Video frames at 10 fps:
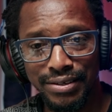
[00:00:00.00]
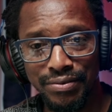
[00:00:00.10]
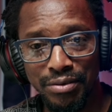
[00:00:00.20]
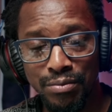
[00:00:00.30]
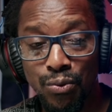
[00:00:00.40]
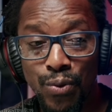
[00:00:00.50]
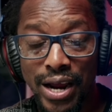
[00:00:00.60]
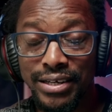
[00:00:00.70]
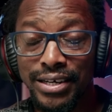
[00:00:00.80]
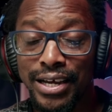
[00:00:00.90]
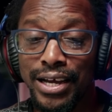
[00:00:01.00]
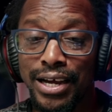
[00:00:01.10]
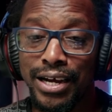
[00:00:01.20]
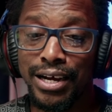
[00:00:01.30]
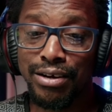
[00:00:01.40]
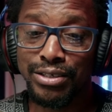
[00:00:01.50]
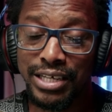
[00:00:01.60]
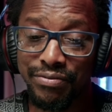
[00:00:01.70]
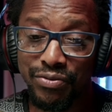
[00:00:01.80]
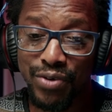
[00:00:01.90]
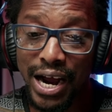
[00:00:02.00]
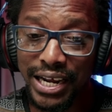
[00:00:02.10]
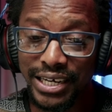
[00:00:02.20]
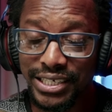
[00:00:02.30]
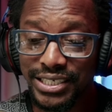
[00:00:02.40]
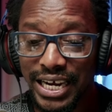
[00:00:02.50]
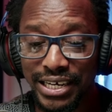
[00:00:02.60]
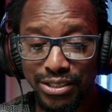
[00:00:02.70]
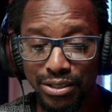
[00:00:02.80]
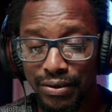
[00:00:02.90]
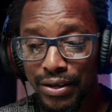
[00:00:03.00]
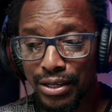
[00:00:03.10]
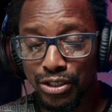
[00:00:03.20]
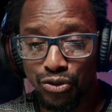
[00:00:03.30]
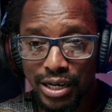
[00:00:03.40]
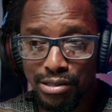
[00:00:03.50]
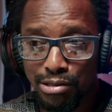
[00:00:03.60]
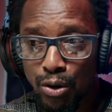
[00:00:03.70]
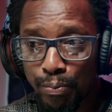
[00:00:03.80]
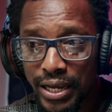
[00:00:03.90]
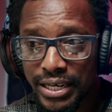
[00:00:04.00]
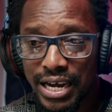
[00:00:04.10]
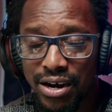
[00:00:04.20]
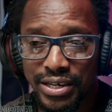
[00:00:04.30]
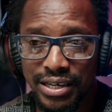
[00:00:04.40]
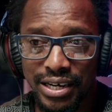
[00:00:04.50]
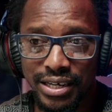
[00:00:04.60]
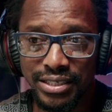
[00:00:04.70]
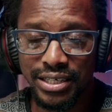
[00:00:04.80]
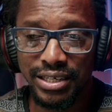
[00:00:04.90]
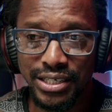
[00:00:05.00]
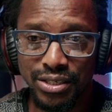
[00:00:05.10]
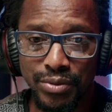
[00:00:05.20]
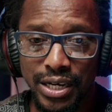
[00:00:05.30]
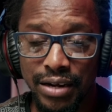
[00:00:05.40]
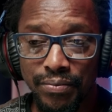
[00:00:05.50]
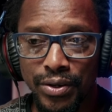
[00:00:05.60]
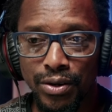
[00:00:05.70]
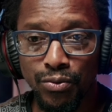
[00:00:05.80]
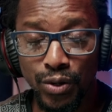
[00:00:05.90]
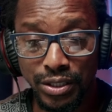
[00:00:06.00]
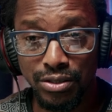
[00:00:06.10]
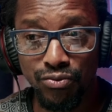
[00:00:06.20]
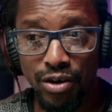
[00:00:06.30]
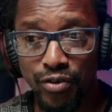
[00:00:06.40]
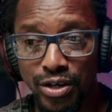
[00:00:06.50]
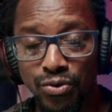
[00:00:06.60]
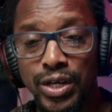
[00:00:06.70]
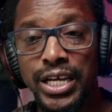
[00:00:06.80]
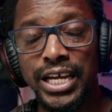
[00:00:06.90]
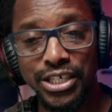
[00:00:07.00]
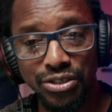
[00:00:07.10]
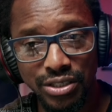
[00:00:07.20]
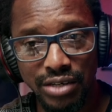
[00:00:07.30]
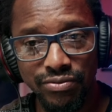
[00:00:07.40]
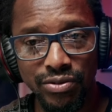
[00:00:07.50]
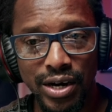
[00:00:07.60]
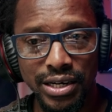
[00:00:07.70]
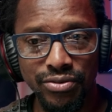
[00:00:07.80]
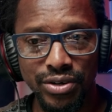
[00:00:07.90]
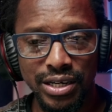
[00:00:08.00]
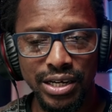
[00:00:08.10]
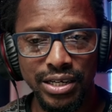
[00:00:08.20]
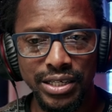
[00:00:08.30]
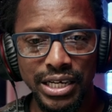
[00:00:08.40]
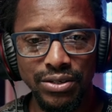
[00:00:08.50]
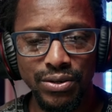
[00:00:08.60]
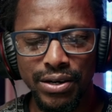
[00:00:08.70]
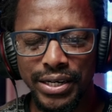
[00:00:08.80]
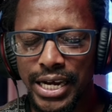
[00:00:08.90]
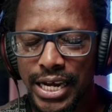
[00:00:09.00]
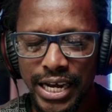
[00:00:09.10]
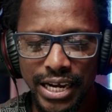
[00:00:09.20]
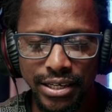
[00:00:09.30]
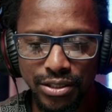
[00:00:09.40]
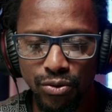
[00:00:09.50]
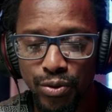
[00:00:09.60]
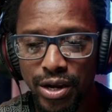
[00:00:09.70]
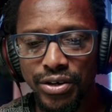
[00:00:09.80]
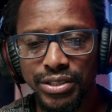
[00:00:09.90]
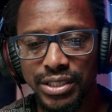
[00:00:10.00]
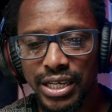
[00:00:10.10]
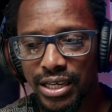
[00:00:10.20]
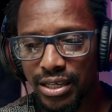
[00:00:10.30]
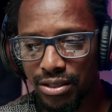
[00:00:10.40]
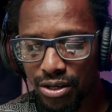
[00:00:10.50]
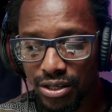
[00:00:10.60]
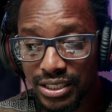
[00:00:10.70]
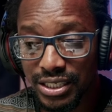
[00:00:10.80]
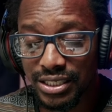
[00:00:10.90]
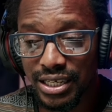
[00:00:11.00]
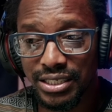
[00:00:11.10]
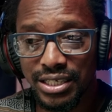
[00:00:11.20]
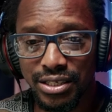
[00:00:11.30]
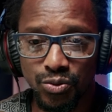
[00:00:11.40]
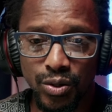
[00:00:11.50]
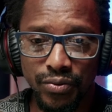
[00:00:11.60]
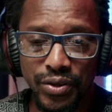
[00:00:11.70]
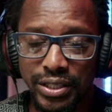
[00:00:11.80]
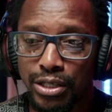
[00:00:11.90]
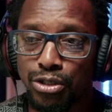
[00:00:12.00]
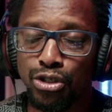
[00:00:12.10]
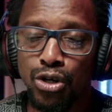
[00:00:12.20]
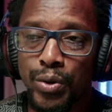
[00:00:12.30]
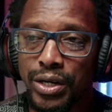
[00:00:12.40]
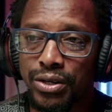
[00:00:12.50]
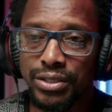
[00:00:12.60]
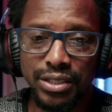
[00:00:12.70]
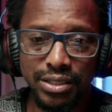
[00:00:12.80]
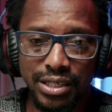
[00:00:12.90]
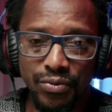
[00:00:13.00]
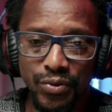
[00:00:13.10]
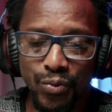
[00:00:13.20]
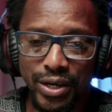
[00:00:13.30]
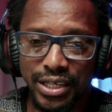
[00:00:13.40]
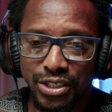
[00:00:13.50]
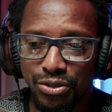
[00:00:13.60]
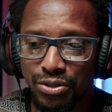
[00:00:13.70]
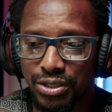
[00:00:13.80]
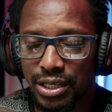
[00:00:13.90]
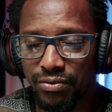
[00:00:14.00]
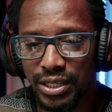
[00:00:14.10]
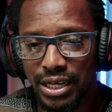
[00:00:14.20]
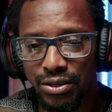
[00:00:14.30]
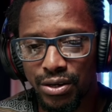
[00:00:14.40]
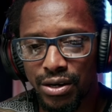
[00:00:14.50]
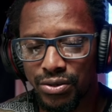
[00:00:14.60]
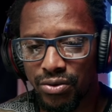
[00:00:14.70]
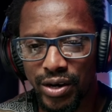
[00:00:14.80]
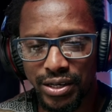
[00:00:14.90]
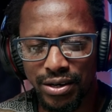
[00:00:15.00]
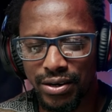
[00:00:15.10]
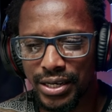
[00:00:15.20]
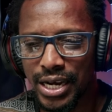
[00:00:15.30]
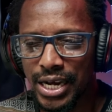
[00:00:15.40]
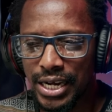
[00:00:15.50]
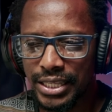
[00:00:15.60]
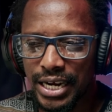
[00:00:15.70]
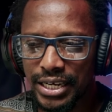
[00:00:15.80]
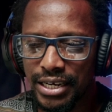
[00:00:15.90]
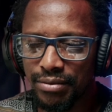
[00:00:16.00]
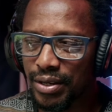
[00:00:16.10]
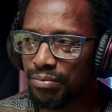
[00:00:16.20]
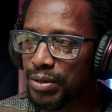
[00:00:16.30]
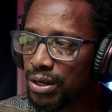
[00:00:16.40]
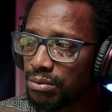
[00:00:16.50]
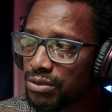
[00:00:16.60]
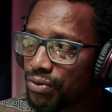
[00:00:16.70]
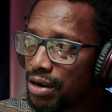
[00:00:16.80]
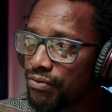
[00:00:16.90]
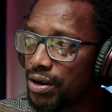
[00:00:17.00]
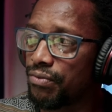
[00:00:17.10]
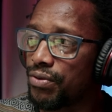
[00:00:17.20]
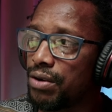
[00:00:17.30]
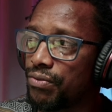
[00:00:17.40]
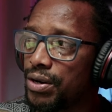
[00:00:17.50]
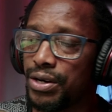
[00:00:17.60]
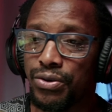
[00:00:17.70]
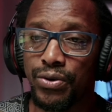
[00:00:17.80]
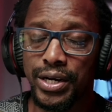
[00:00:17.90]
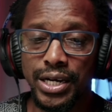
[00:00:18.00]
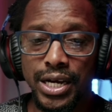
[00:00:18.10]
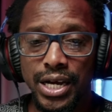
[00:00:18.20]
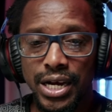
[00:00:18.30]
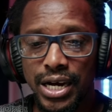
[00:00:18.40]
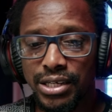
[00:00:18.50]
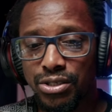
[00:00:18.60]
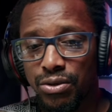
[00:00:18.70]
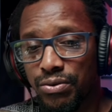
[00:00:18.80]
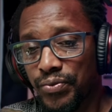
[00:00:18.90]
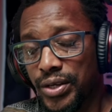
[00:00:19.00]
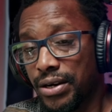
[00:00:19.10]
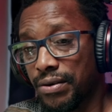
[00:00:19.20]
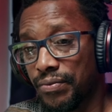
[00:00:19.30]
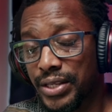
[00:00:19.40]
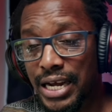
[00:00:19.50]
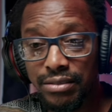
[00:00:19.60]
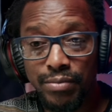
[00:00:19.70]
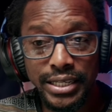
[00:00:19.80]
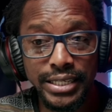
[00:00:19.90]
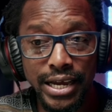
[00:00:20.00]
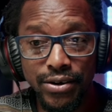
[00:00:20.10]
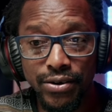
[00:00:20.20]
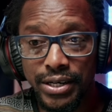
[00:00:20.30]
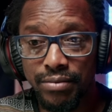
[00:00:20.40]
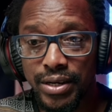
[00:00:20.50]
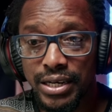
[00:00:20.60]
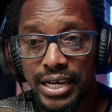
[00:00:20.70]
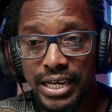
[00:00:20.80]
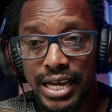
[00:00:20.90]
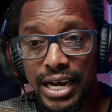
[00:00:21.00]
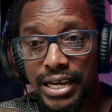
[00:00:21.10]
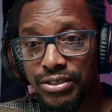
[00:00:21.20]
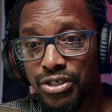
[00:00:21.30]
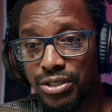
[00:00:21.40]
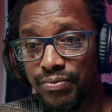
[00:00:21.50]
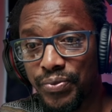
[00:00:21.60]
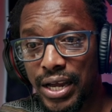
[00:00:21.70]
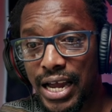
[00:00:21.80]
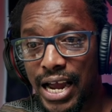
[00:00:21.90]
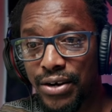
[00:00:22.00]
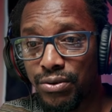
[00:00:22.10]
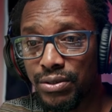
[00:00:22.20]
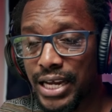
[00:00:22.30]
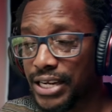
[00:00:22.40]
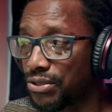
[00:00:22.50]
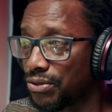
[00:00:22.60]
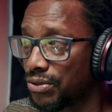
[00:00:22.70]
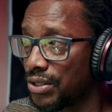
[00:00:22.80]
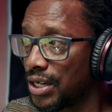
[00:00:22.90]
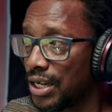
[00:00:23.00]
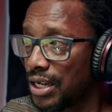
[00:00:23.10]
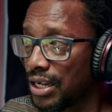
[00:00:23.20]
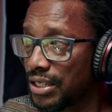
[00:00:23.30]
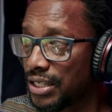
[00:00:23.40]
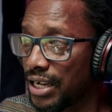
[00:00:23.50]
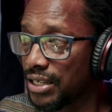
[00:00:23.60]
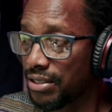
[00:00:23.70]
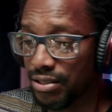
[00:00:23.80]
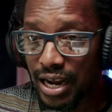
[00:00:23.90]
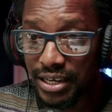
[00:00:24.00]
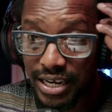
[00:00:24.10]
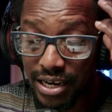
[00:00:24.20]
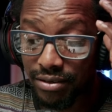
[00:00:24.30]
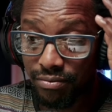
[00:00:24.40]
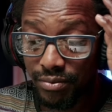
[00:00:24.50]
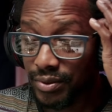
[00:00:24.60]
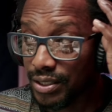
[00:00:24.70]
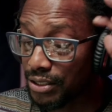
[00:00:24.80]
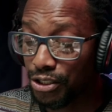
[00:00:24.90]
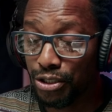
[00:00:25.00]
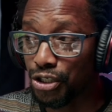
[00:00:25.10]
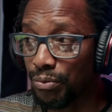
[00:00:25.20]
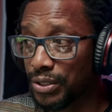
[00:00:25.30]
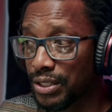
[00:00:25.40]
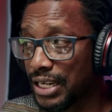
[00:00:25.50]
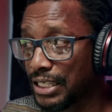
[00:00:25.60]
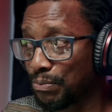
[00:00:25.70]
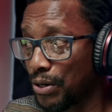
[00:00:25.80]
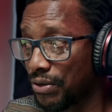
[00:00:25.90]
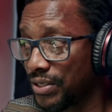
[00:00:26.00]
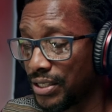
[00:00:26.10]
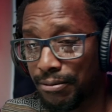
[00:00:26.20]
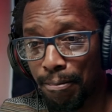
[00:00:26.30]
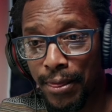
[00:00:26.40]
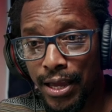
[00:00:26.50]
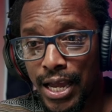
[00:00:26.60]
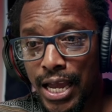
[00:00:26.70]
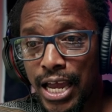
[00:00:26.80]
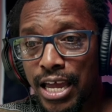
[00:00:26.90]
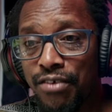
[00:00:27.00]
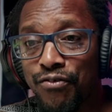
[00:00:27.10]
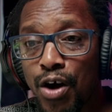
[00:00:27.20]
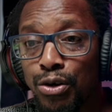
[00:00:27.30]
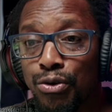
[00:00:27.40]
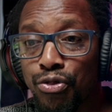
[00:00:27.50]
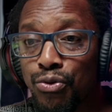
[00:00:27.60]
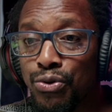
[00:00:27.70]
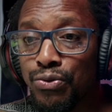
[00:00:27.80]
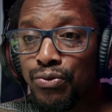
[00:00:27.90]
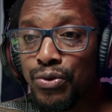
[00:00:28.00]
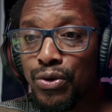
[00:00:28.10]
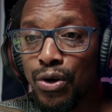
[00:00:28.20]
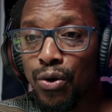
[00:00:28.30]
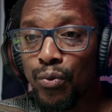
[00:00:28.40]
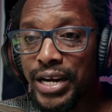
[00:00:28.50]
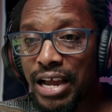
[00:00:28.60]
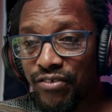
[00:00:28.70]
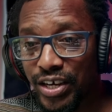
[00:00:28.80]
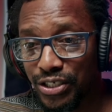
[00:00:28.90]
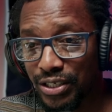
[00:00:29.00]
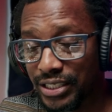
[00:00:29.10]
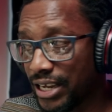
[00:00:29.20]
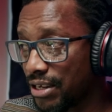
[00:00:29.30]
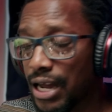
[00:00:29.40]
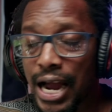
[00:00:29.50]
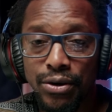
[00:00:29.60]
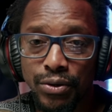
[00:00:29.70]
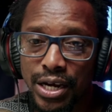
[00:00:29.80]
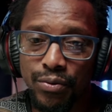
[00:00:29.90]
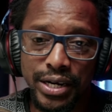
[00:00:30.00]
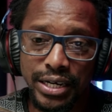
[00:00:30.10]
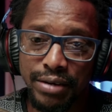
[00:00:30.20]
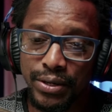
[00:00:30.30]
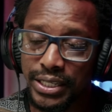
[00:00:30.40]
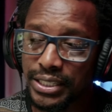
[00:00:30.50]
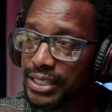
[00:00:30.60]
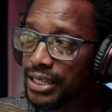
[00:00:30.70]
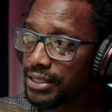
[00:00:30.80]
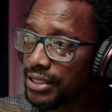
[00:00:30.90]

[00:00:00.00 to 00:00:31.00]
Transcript: But when David Raya decided to try and slow play down and delay some time, what did the referee do? He issued David Raya a yellow card. It is the weirdest thing in the consistency as well, that they're so inconsistent with when they choose to give a yellow card or a red card, that it becomes very, very, very, very annoying. And so here, that's my take on it, man. Like, I don't like to, yeah. And then let's just jump to the last part of this. He follows through with a vicious kick. I don't care what anybody says.